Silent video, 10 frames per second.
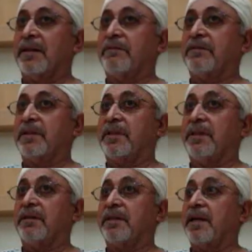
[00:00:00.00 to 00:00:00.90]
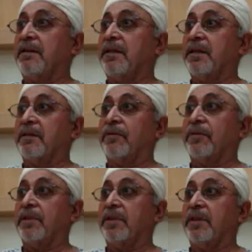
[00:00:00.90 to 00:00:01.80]
everything that needed for
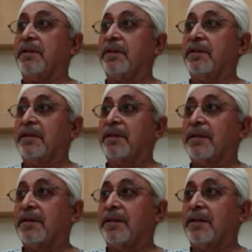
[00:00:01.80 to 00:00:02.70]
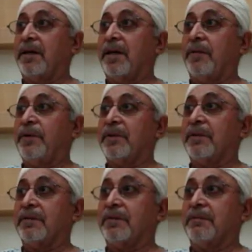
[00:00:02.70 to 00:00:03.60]
the operating
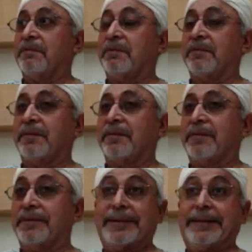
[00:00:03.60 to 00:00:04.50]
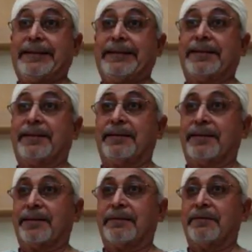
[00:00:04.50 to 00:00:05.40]
room. He
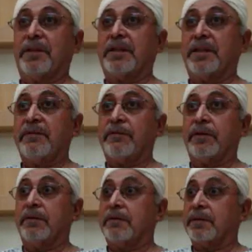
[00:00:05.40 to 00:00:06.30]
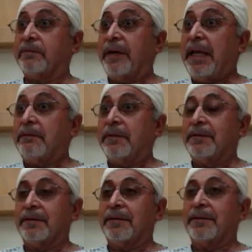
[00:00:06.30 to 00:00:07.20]
says, we are ready for you. So man,
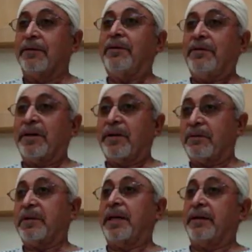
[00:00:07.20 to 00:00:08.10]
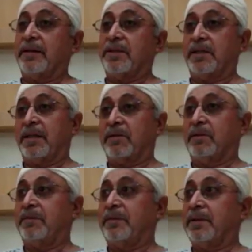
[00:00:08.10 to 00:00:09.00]
go, I already arranged it at
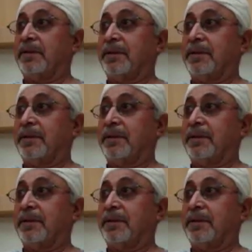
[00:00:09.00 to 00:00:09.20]
home and